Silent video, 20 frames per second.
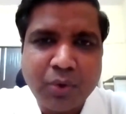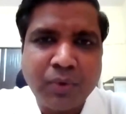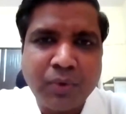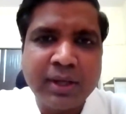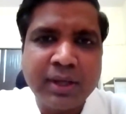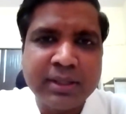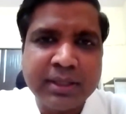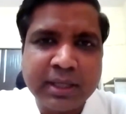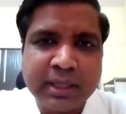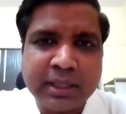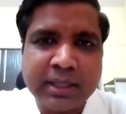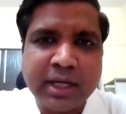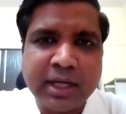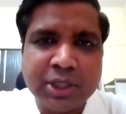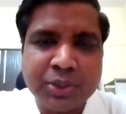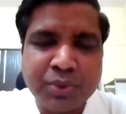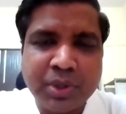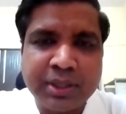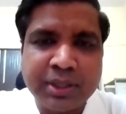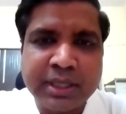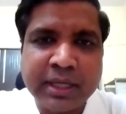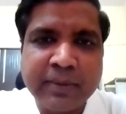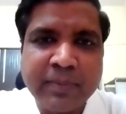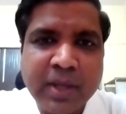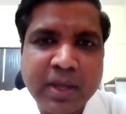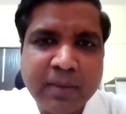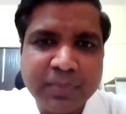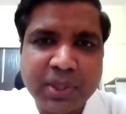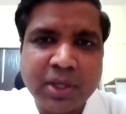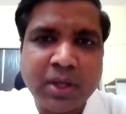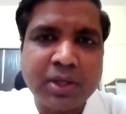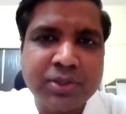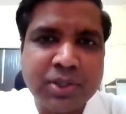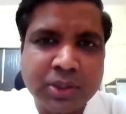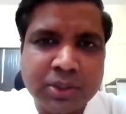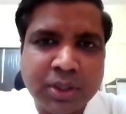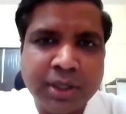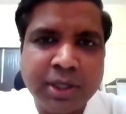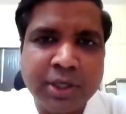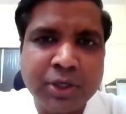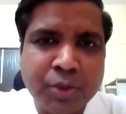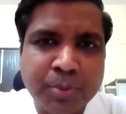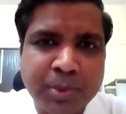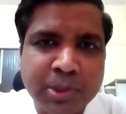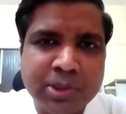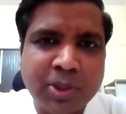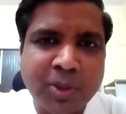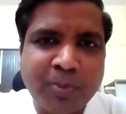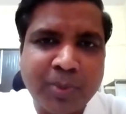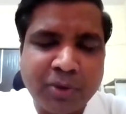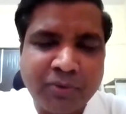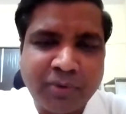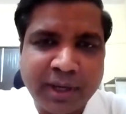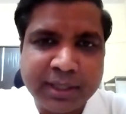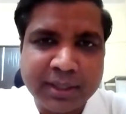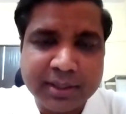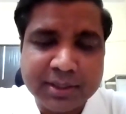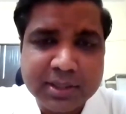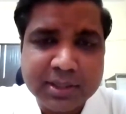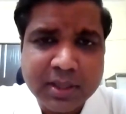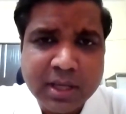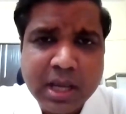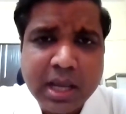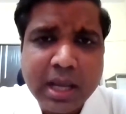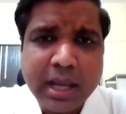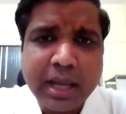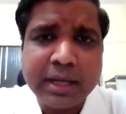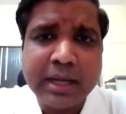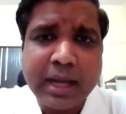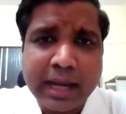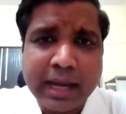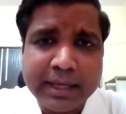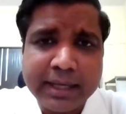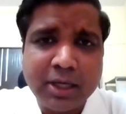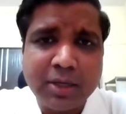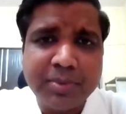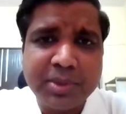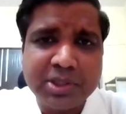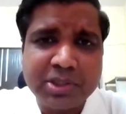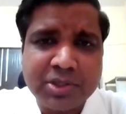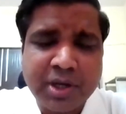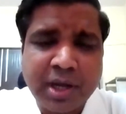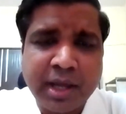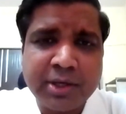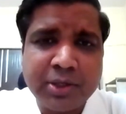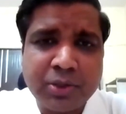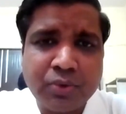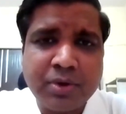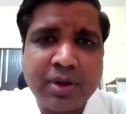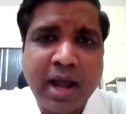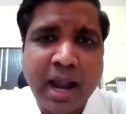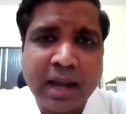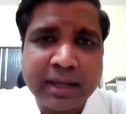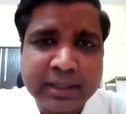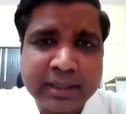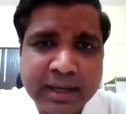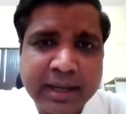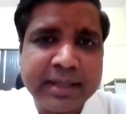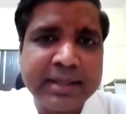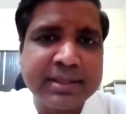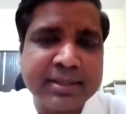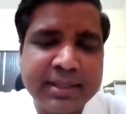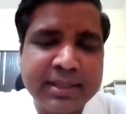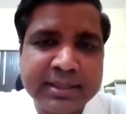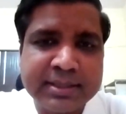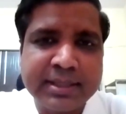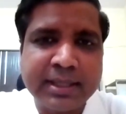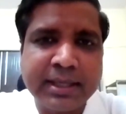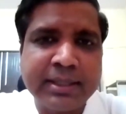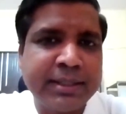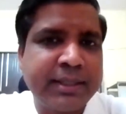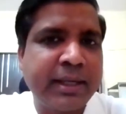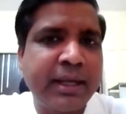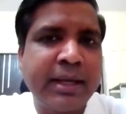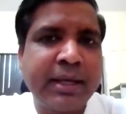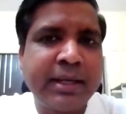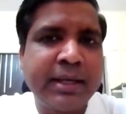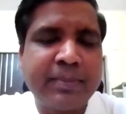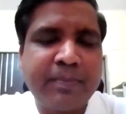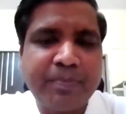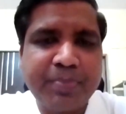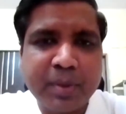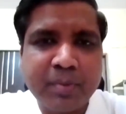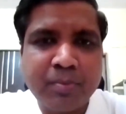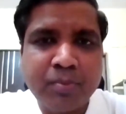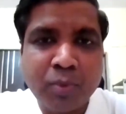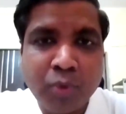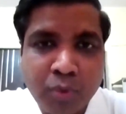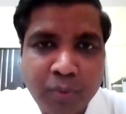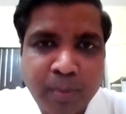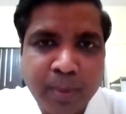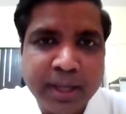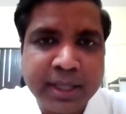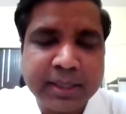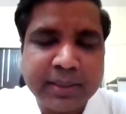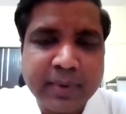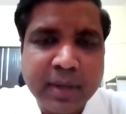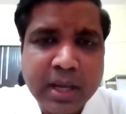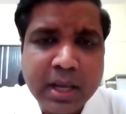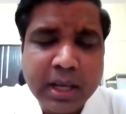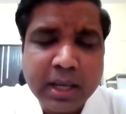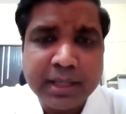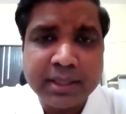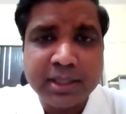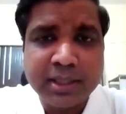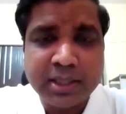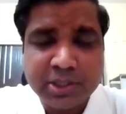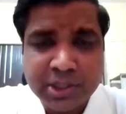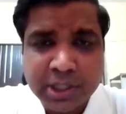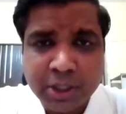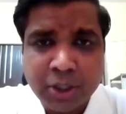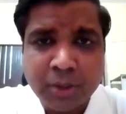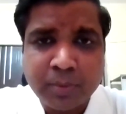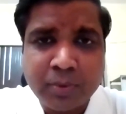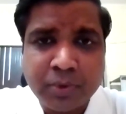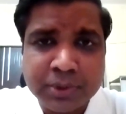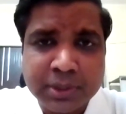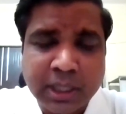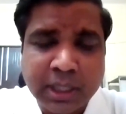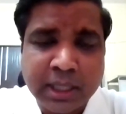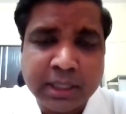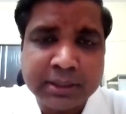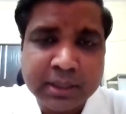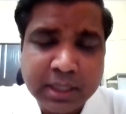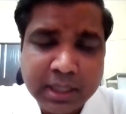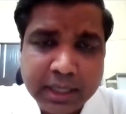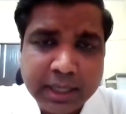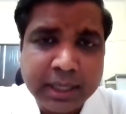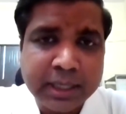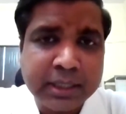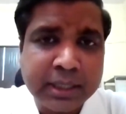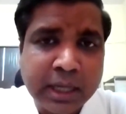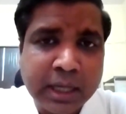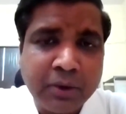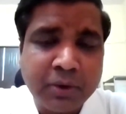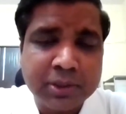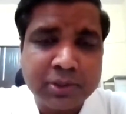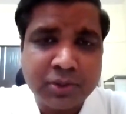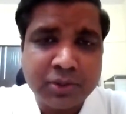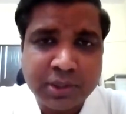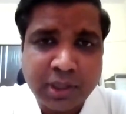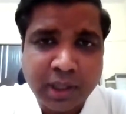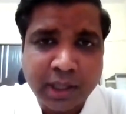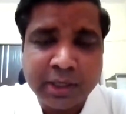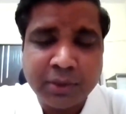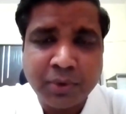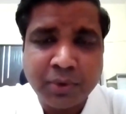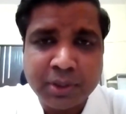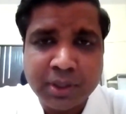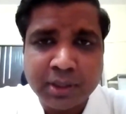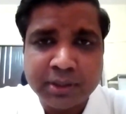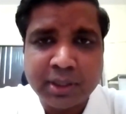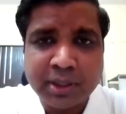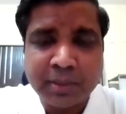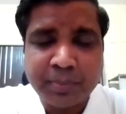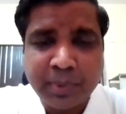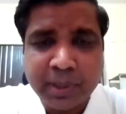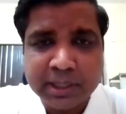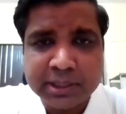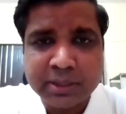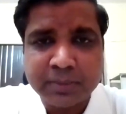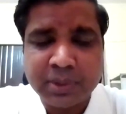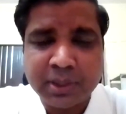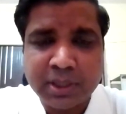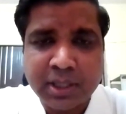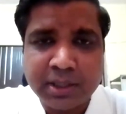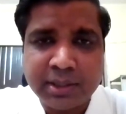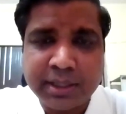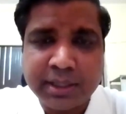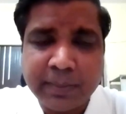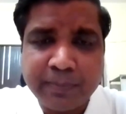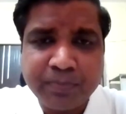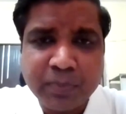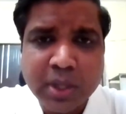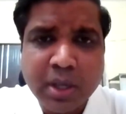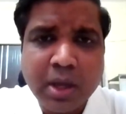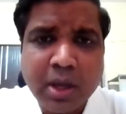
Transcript: while they are graduating. They're also turning to be job providers. And iHub is trying to catalyze this entire movement in the state of Gujarat and now also sharing with other parts of the country.